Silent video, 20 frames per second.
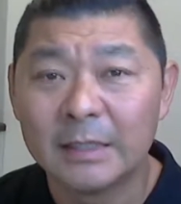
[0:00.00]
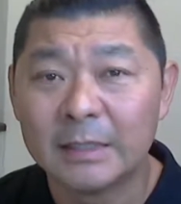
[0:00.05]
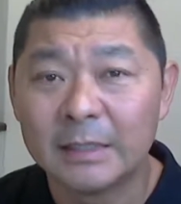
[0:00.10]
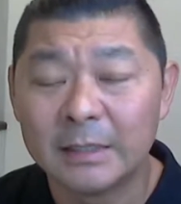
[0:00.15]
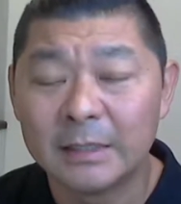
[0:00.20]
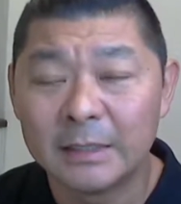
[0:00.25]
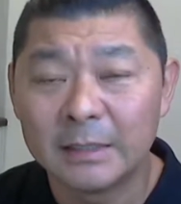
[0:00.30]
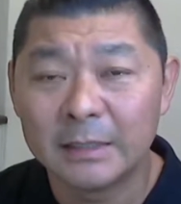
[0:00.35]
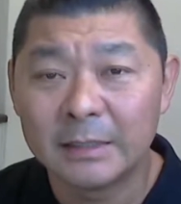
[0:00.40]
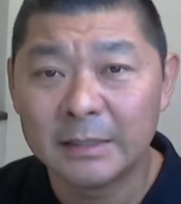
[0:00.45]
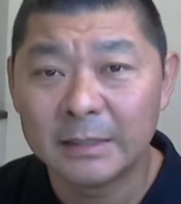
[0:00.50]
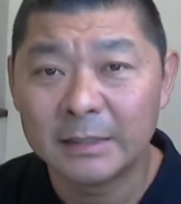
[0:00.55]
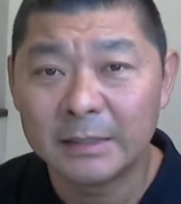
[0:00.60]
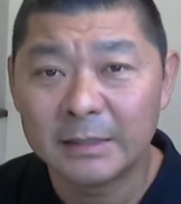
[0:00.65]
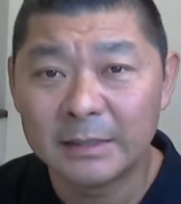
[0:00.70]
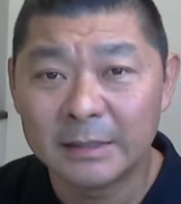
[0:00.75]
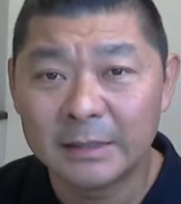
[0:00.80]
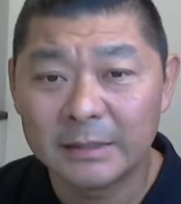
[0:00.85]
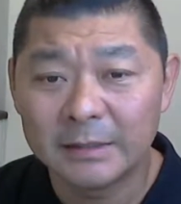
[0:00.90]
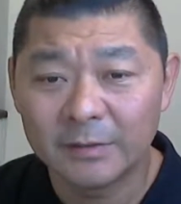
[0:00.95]

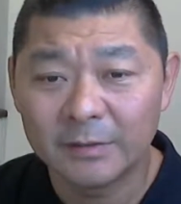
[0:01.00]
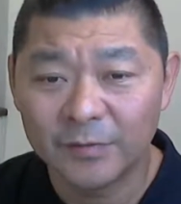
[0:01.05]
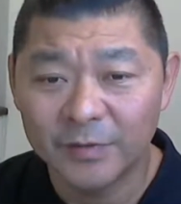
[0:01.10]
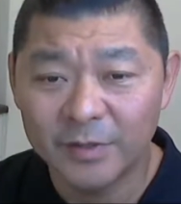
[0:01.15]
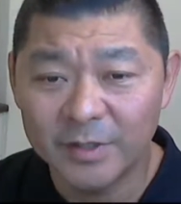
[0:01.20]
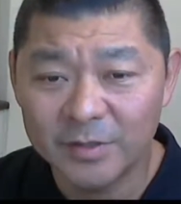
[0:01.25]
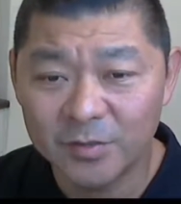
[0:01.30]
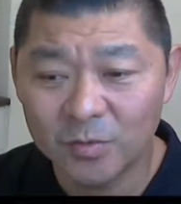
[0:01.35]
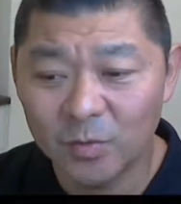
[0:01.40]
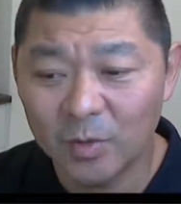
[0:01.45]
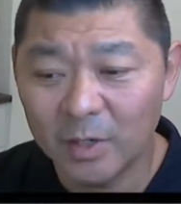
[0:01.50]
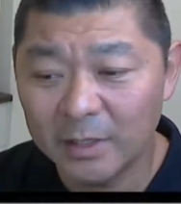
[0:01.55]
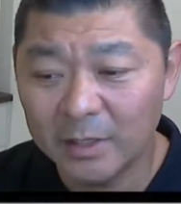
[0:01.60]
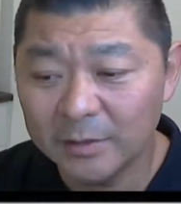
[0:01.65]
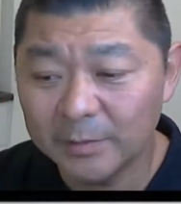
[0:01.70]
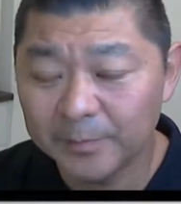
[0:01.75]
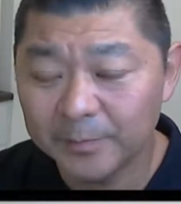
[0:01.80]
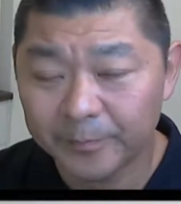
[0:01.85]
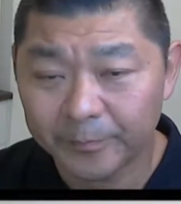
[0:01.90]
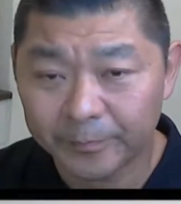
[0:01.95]
The first
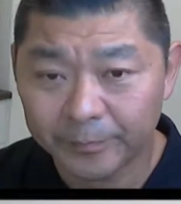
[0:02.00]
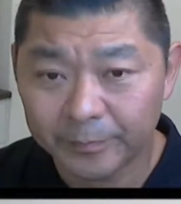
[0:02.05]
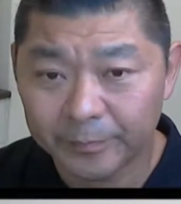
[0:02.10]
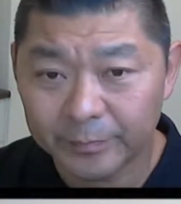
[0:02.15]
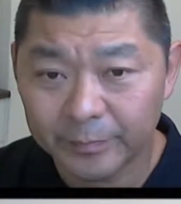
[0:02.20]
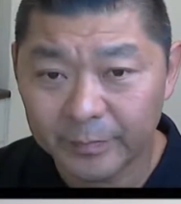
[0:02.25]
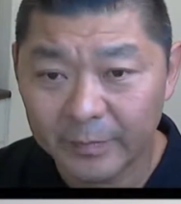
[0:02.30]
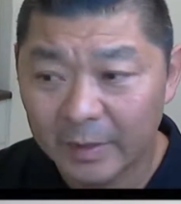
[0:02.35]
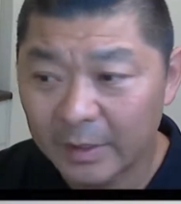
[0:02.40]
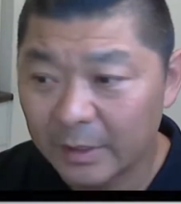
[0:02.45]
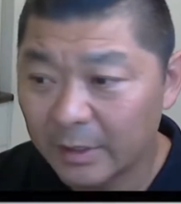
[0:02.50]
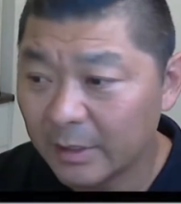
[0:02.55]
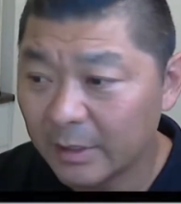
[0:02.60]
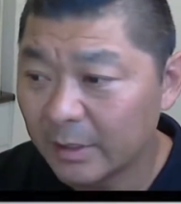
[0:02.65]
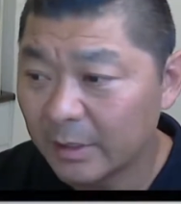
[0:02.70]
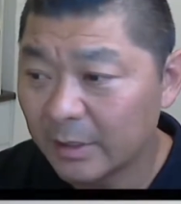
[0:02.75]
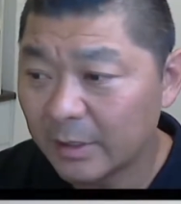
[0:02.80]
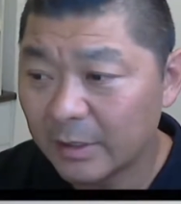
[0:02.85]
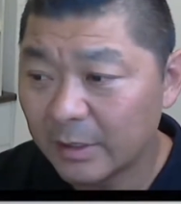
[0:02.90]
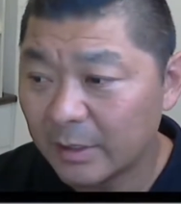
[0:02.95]
one,
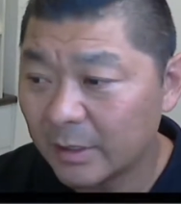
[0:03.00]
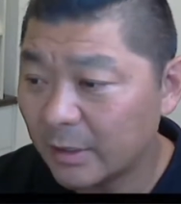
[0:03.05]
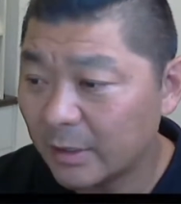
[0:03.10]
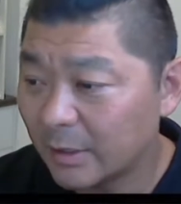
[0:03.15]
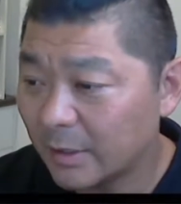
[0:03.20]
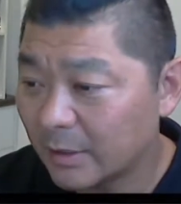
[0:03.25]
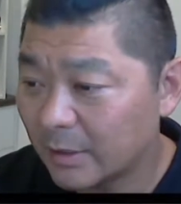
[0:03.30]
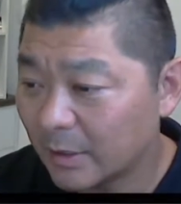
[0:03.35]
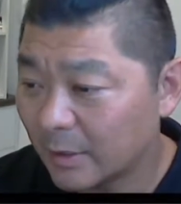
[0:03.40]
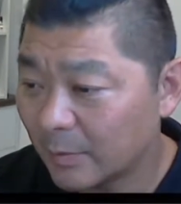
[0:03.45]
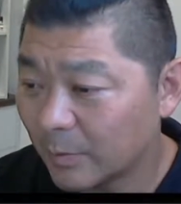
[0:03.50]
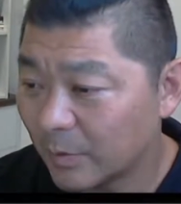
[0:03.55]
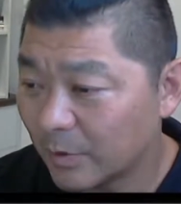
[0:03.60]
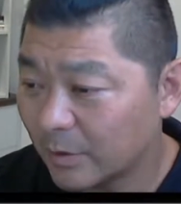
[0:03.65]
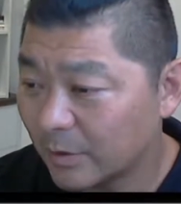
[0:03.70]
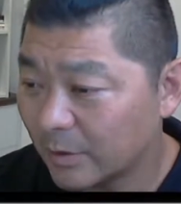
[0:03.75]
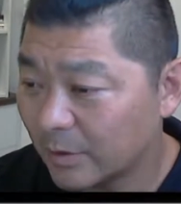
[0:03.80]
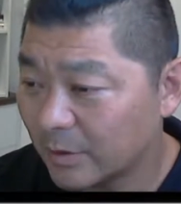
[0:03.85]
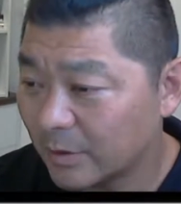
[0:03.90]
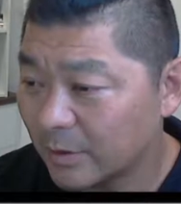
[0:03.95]
and I'm
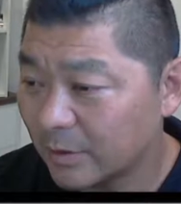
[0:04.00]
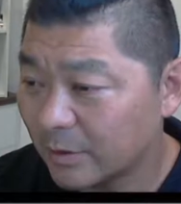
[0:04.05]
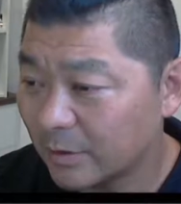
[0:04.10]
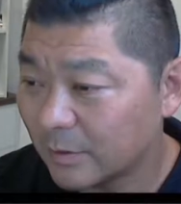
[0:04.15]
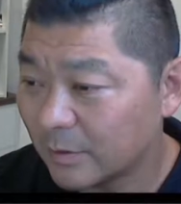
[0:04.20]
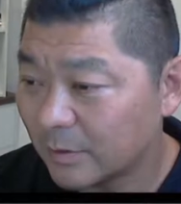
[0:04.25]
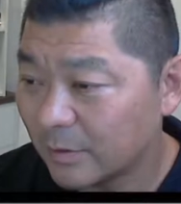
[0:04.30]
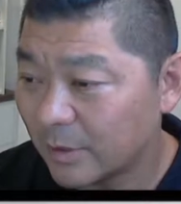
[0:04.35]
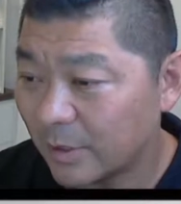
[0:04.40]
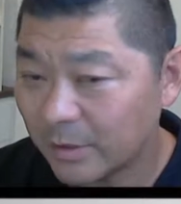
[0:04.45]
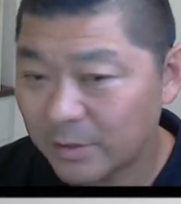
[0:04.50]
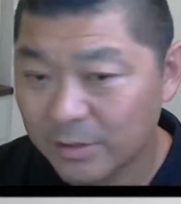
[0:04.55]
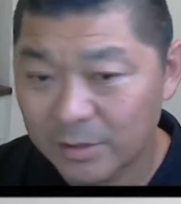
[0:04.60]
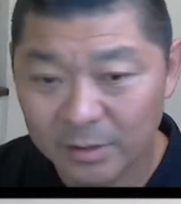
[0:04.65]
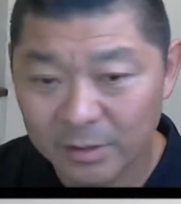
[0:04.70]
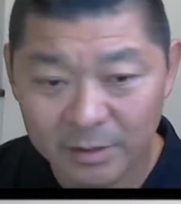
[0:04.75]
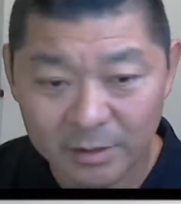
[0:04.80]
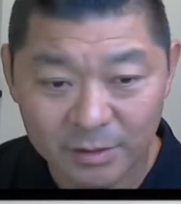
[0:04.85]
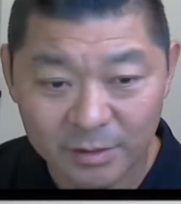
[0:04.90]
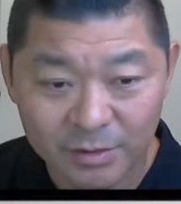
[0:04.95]
going to
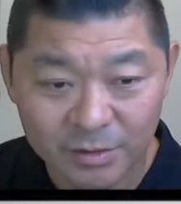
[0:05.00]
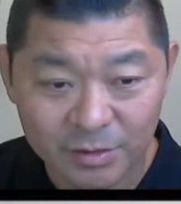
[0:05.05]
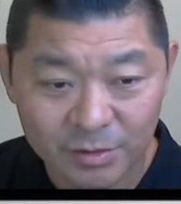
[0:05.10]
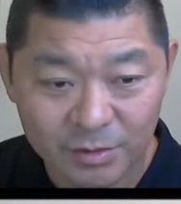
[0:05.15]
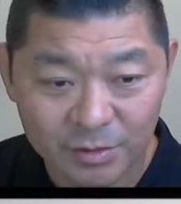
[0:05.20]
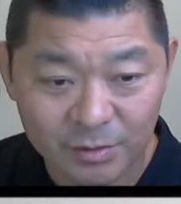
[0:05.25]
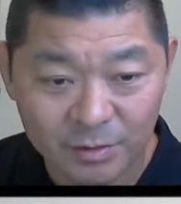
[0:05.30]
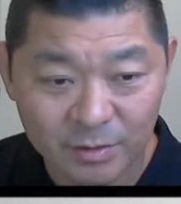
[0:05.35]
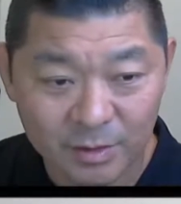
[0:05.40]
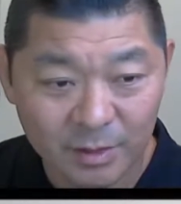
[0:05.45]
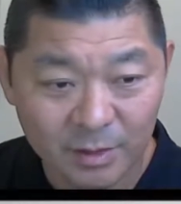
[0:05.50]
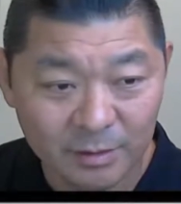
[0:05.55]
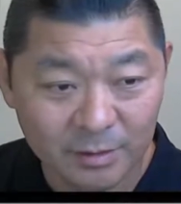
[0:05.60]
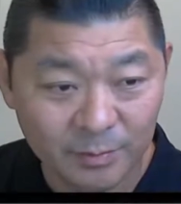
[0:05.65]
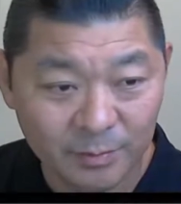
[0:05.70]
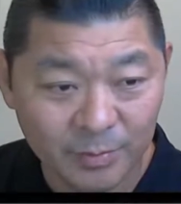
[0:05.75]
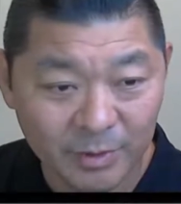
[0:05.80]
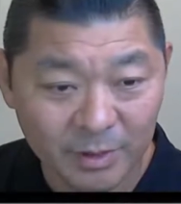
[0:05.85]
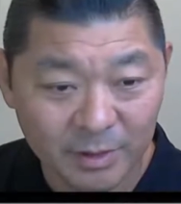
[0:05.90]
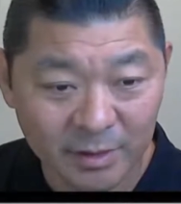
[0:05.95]
actually show how
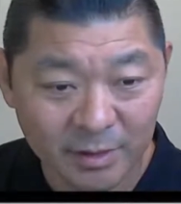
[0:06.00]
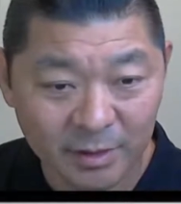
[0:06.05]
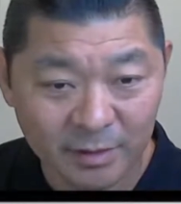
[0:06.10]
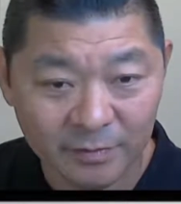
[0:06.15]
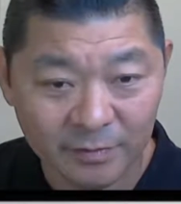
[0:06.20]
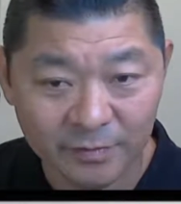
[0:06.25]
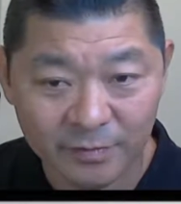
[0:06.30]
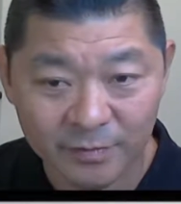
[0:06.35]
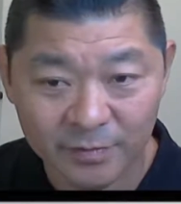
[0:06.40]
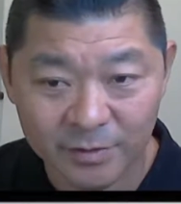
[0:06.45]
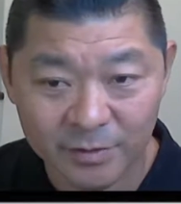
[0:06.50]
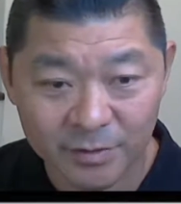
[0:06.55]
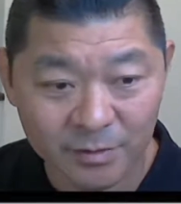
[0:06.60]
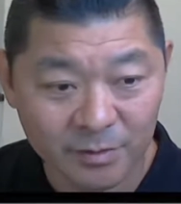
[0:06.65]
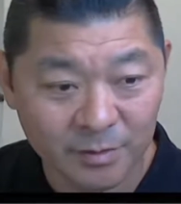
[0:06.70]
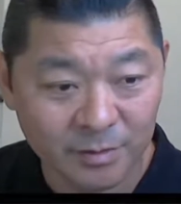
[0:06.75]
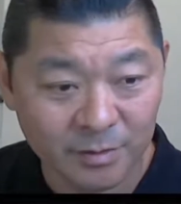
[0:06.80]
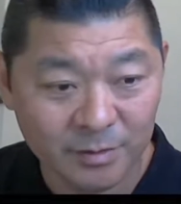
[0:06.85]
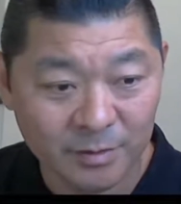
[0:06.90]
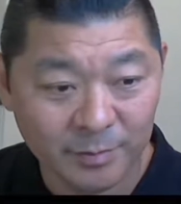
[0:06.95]
the PDF is
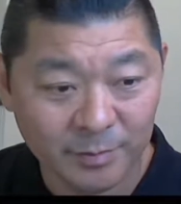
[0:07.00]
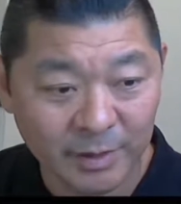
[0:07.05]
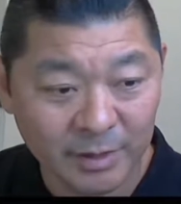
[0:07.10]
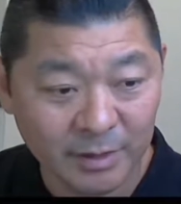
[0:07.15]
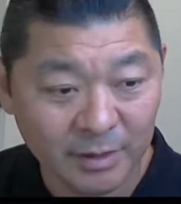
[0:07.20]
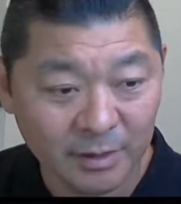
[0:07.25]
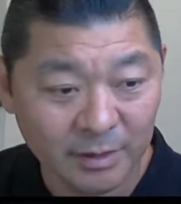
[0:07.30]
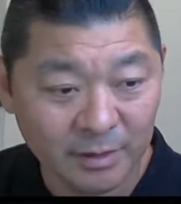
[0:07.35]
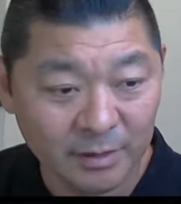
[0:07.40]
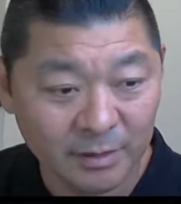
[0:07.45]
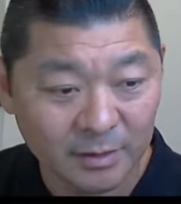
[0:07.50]
going to be.